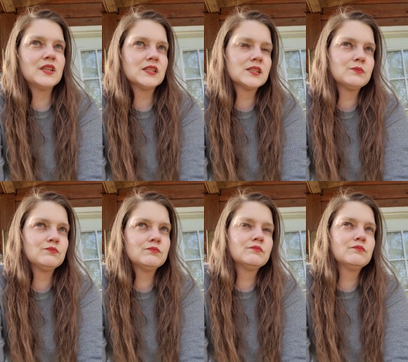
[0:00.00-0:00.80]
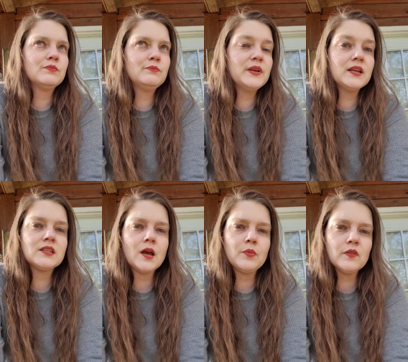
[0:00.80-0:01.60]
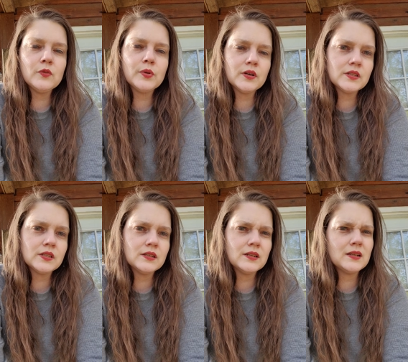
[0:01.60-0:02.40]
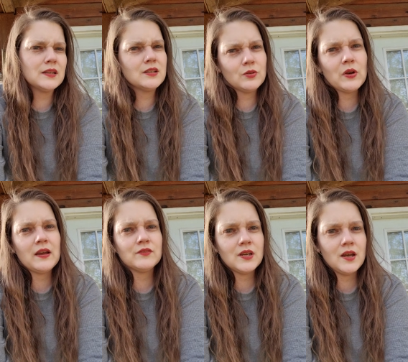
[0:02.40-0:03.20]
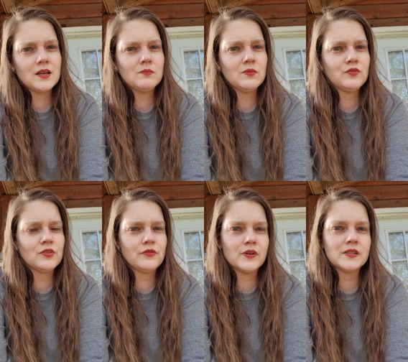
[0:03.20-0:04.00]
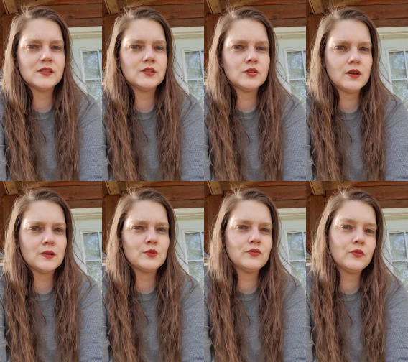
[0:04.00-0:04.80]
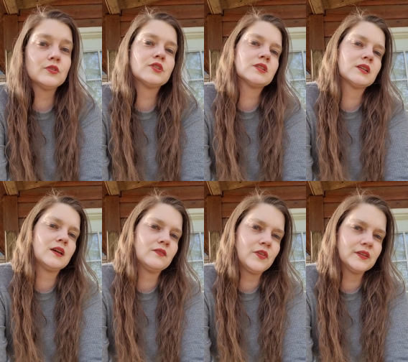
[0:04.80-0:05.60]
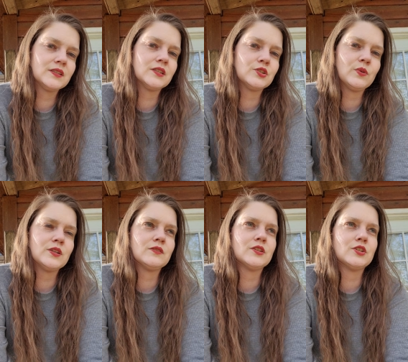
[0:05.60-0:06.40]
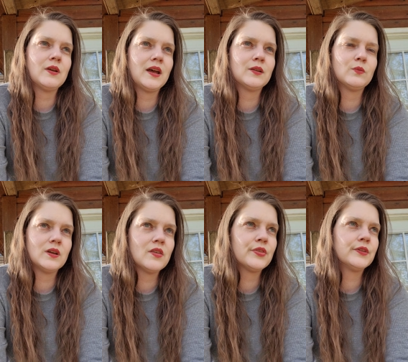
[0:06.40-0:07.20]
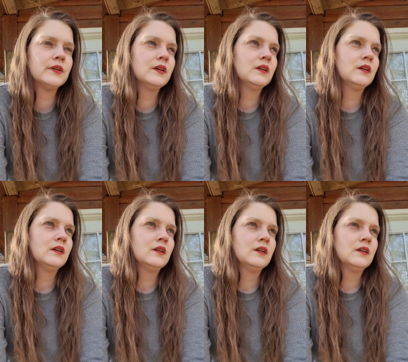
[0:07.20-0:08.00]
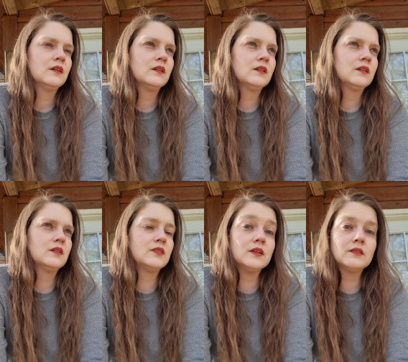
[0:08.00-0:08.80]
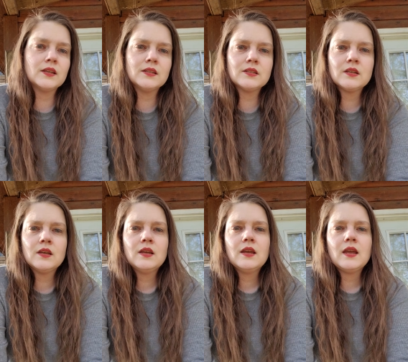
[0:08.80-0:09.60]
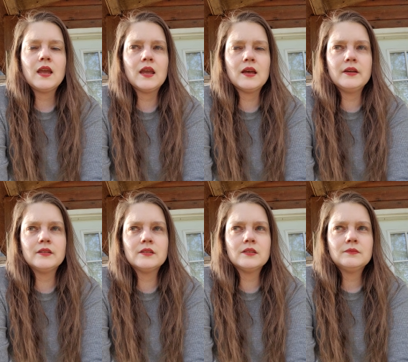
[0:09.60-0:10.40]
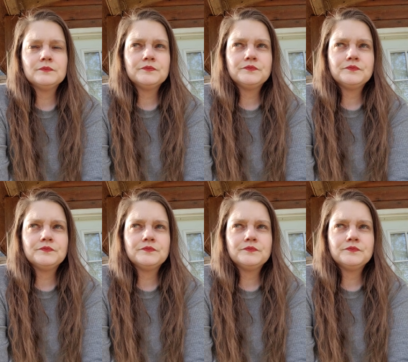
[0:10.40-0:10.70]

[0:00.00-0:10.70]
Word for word: this big top level person and now you don't have time for the friends that you had before, just kind of like the situation that you had with the elite. And